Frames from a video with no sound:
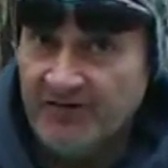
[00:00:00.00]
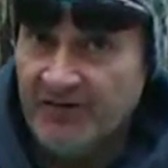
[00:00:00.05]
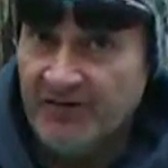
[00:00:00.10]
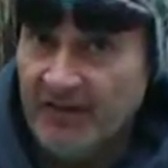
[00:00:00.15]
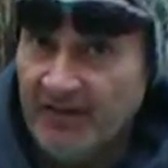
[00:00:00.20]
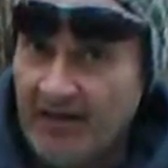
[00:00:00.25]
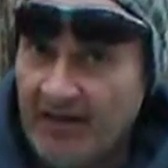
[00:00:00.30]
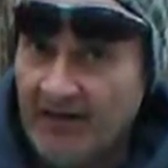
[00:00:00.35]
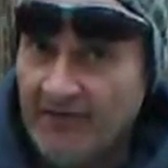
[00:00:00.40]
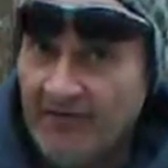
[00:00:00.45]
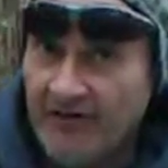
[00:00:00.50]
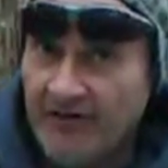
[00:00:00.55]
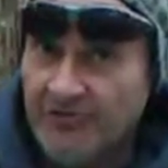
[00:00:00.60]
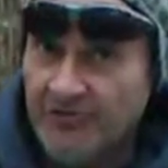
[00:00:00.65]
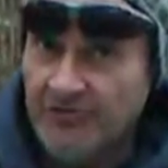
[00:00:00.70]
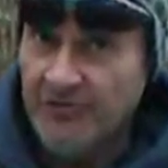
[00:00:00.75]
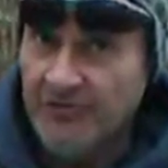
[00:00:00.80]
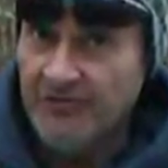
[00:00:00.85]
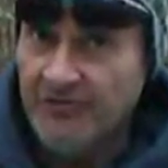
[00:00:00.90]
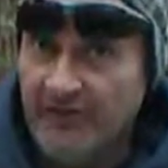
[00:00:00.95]
Not a lot of fats, you
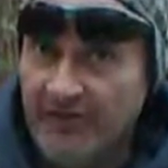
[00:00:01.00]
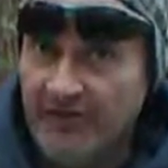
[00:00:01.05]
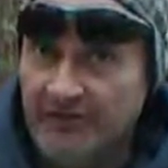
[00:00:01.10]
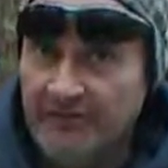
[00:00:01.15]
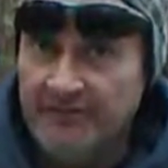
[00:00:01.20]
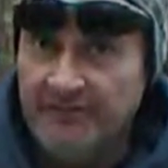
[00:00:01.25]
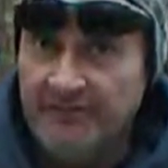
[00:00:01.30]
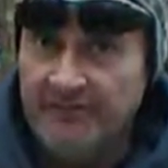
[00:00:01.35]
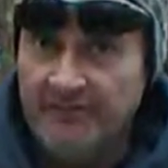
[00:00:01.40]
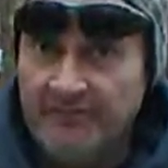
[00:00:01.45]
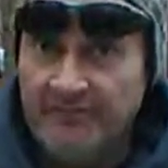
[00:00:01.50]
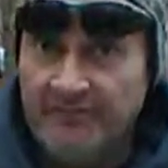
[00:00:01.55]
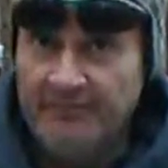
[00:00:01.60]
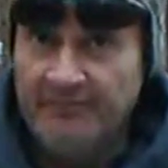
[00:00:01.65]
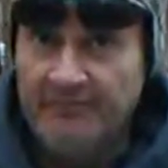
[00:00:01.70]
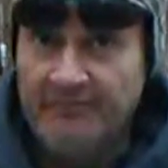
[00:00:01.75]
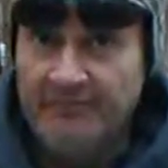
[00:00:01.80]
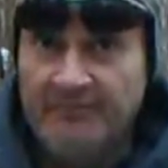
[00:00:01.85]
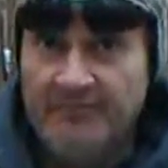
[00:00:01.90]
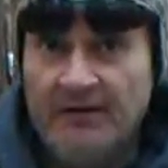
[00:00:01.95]
need fats.
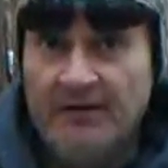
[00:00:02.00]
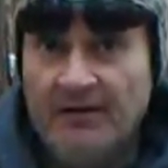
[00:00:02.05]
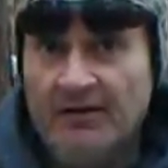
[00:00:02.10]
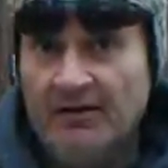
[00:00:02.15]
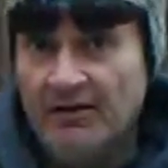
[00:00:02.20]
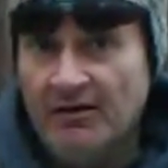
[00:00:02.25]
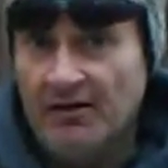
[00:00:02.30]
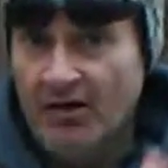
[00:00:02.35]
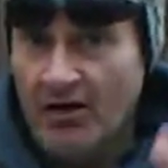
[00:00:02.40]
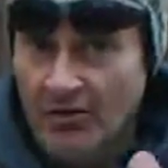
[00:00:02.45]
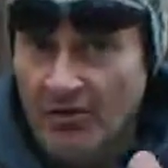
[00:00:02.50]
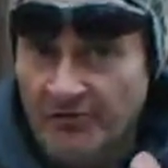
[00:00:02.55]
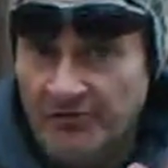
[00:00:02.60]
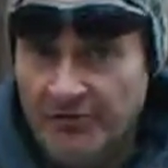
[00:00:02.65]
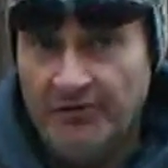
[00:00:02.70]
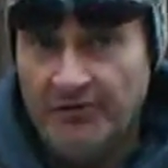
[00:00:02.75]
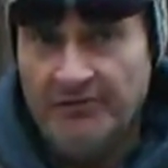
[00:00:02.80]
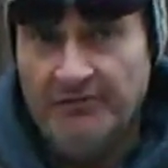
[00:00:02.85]
Also,